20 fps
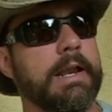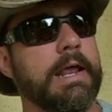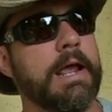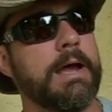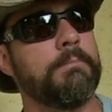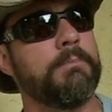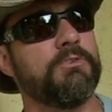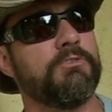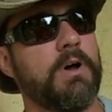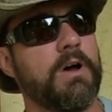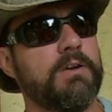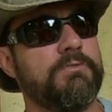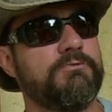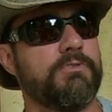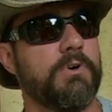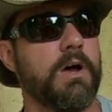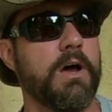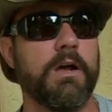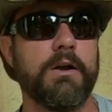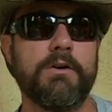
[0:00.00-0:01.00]
at Amazon
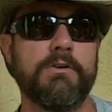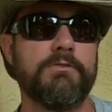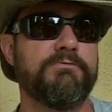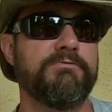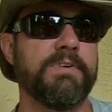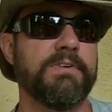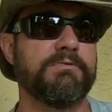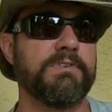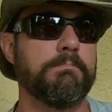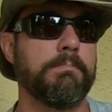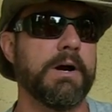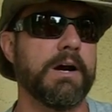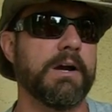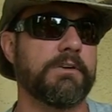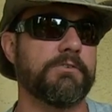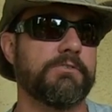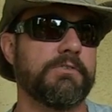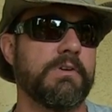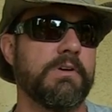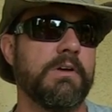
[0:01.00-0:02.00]
for 150
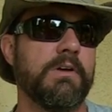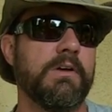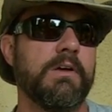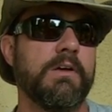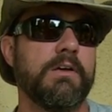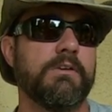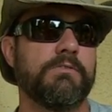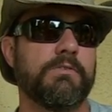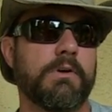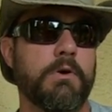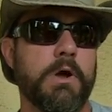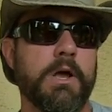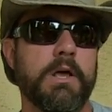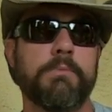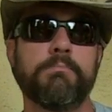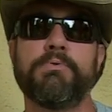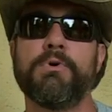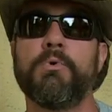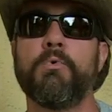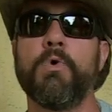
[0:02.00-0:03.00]
bucks. So go ahead
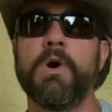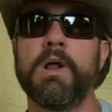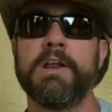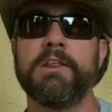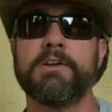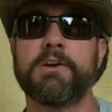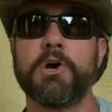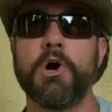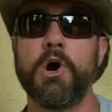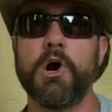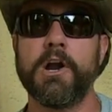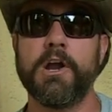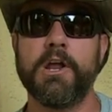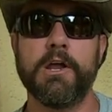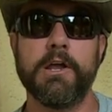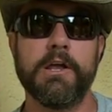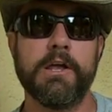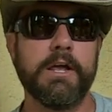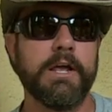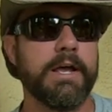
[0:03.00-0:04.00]
and put one in the cart
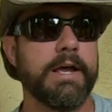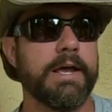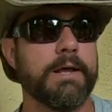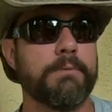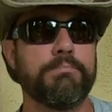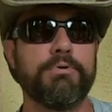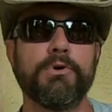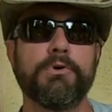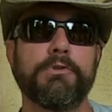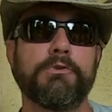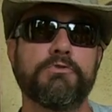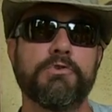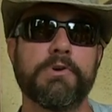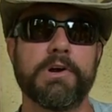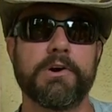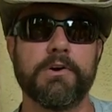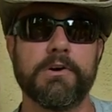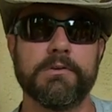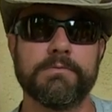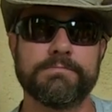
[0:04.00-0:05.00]
and pull the
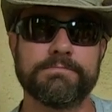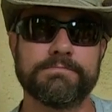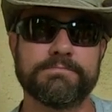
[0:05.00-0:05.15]
trigger.